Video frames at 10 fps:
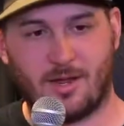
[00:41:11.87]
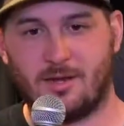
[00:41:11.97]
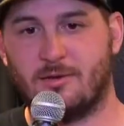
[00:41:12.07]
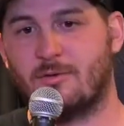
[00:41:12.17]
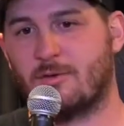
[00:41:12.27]

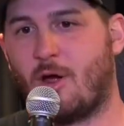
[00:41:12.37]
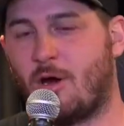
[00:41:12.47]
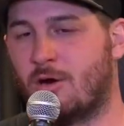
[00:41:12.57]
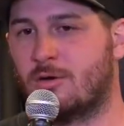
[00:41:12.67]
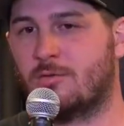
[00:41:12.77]
And
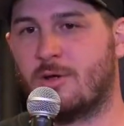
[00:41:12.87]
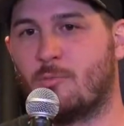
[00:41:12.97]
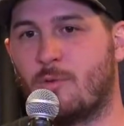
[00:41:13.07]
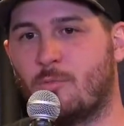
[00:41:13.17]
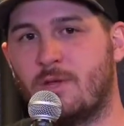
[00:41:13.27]

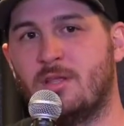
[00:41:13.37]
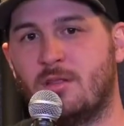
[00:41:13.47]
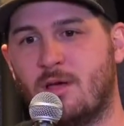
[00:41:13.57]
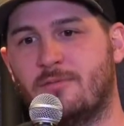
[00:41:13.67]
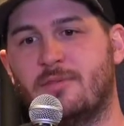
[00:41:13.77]
when we
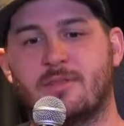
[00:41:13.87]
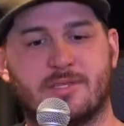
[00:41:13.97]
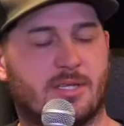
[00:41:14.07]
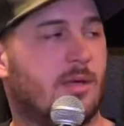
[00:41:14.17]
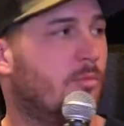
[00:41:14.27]
love in
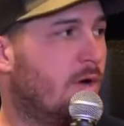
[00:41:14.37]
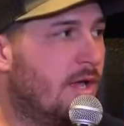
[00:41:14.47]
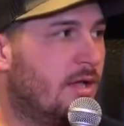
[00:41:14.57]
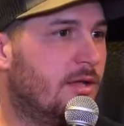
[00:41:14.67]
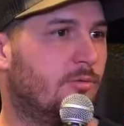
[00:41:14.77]
the same
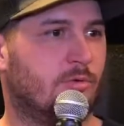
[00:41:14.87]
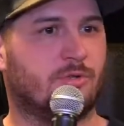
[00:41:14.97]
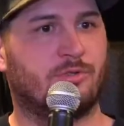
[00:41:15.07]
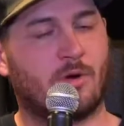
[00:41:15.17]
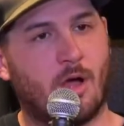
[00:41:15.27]
way, we're
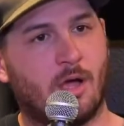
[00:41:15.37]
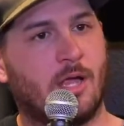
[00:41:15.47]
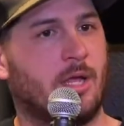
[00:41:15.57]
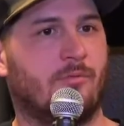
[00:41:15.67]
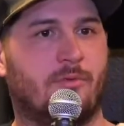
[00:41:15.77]

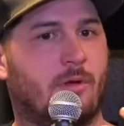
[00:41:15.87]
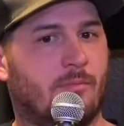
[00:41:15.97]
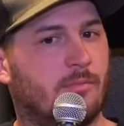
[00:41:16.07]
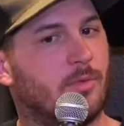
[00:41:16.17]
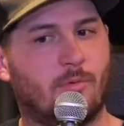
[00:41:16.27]
drawing
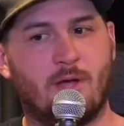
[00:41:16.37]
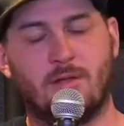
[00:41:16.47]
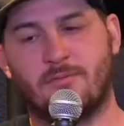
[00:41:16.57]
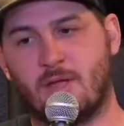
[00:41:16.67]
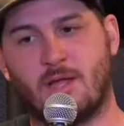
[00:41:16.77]
from the
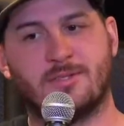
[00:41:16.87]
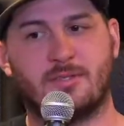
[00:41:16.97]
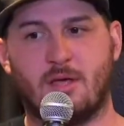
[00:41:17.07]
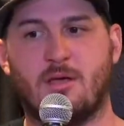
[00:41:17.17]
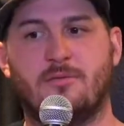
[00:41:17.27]
well of
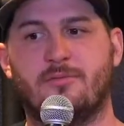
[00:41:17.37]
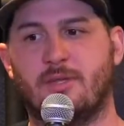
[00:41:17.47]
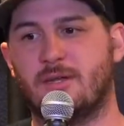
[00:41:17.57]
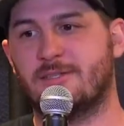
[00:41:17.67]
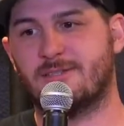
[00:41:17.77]
God's
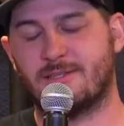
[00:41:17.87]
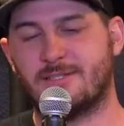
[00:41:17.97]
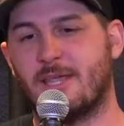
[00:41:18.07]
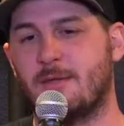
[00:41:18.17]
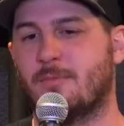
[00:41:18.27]
love, and it's the
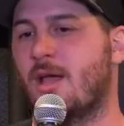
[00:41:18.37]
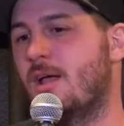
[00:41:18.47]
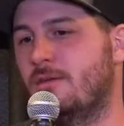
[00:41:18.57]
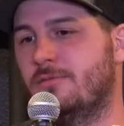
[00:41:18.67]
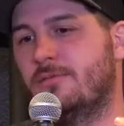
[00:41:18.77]
same
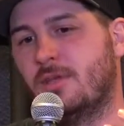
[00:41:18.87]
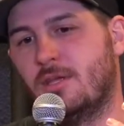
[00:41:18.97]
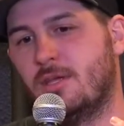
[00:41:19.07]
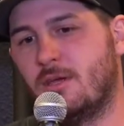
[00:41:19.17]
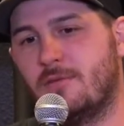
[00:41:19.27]
kind of
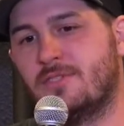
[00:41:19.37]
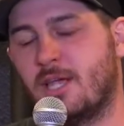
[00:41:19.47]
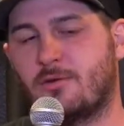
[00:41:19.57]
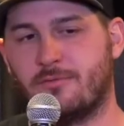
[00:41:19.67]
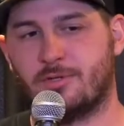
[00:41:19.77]

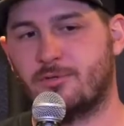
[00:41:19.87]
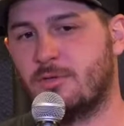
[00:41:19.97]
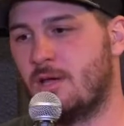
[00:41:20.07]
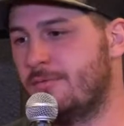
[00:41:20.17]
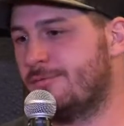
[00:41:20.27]

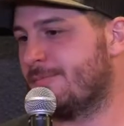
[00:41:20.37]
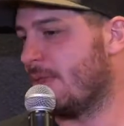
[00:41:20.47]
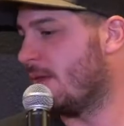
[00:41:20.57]
sacrificial love.